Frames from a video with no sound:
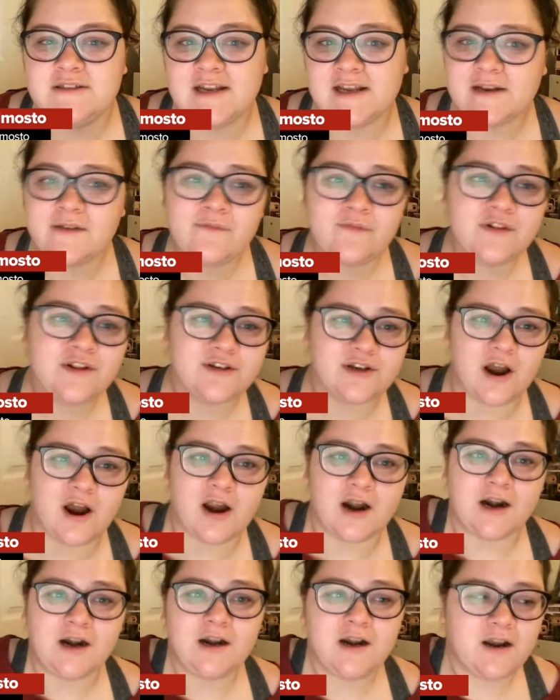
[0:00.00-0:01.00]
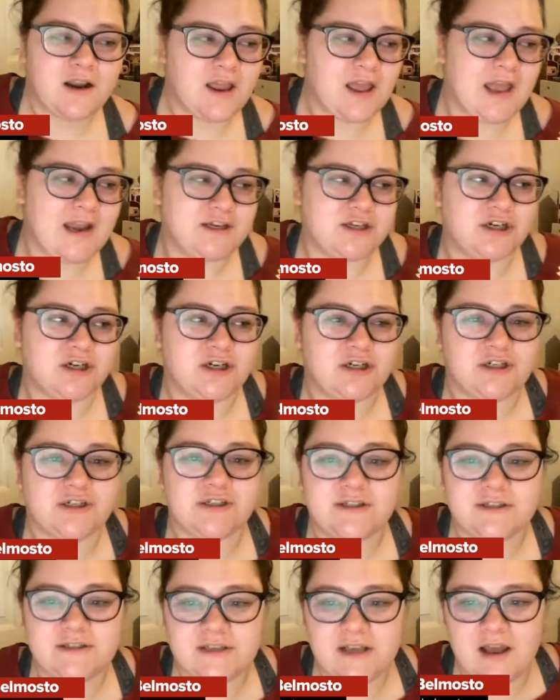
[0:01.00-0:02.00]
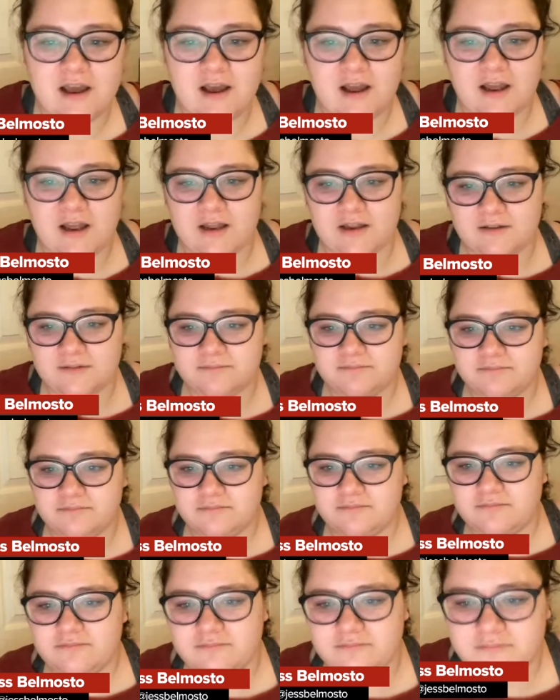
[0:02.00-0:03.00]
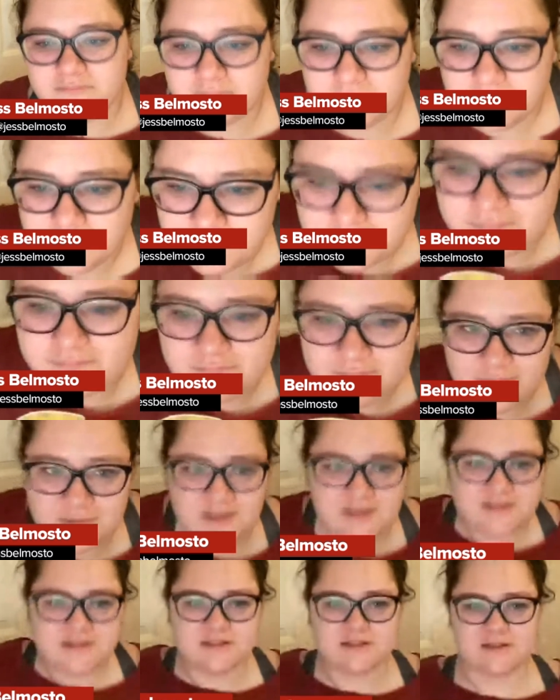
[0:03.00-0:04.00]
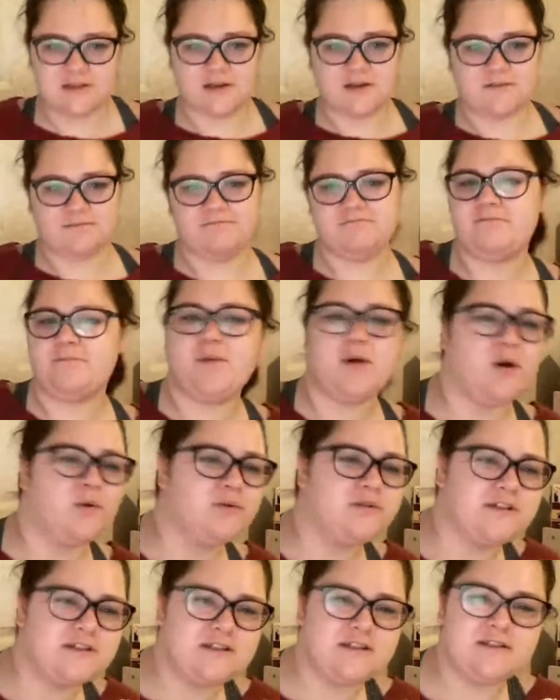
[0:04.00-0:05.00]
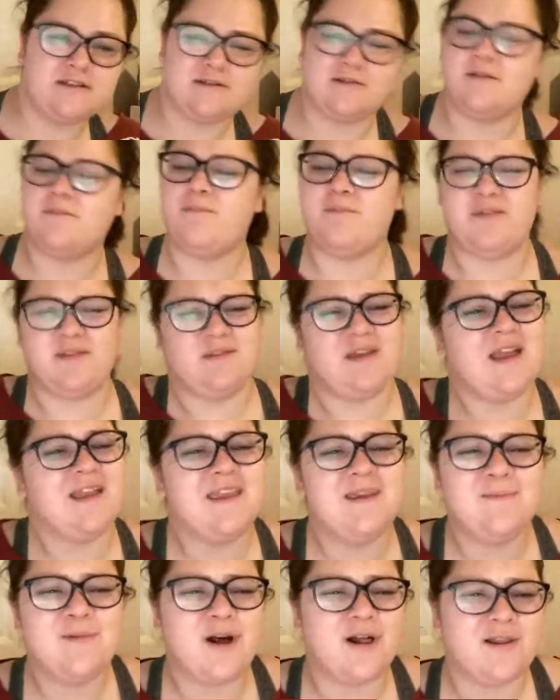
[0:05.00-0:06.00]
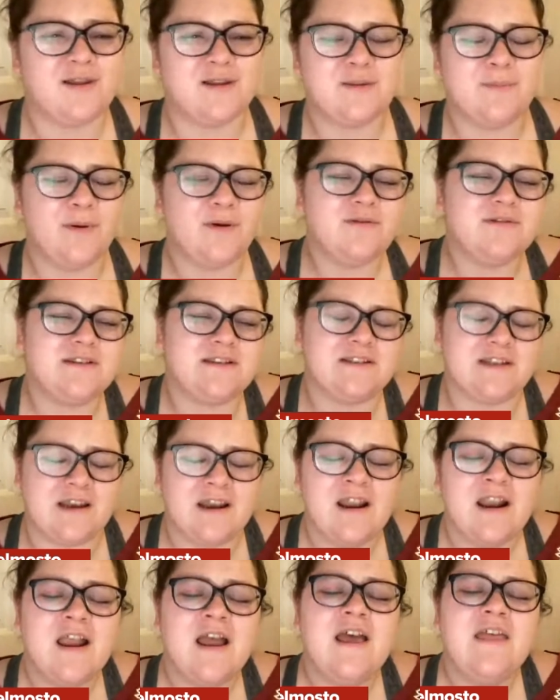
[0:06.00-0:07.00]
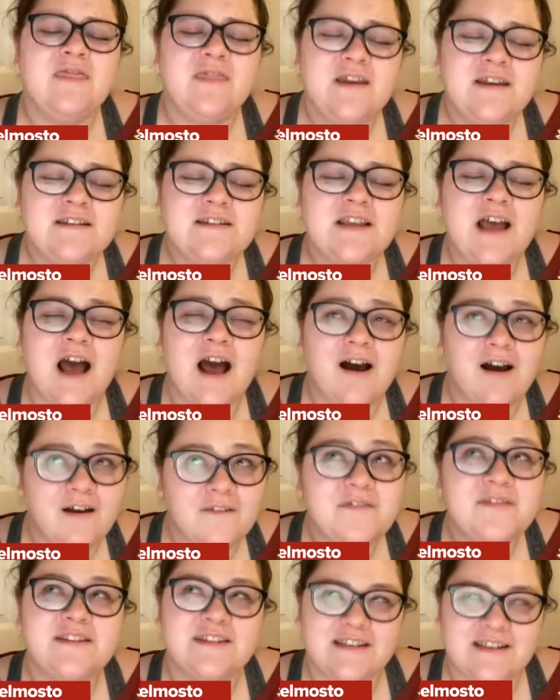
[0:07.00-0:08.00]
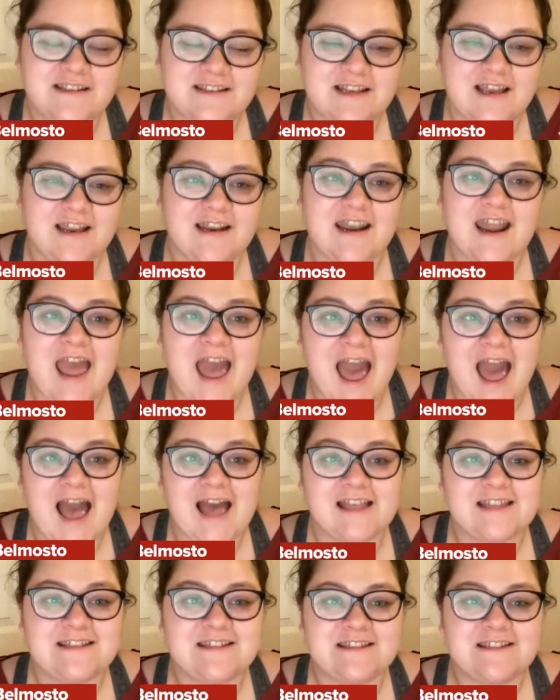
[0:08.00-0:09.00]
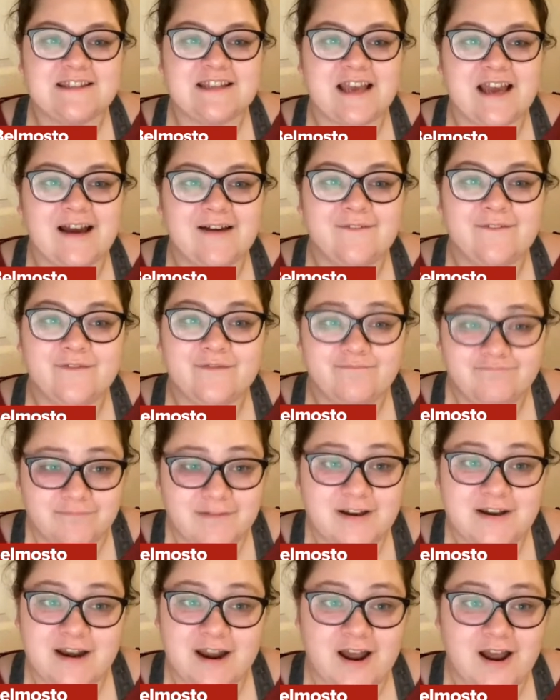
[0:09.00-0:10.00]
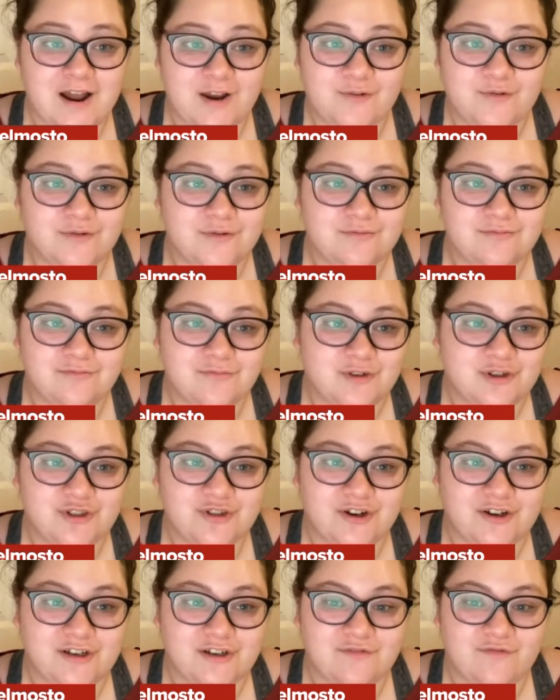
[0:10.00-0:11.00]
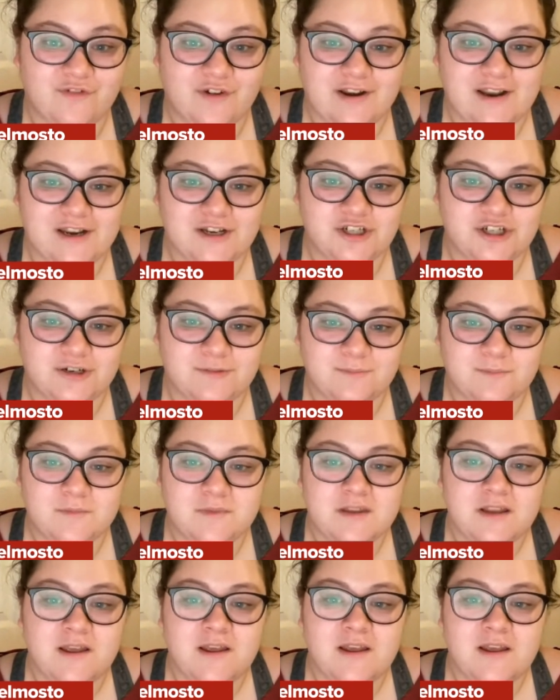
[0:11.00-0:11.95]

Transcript: Dan Vladar enters. Uh, this post I keep calling postseason this off season as a, an unrestricted free agent.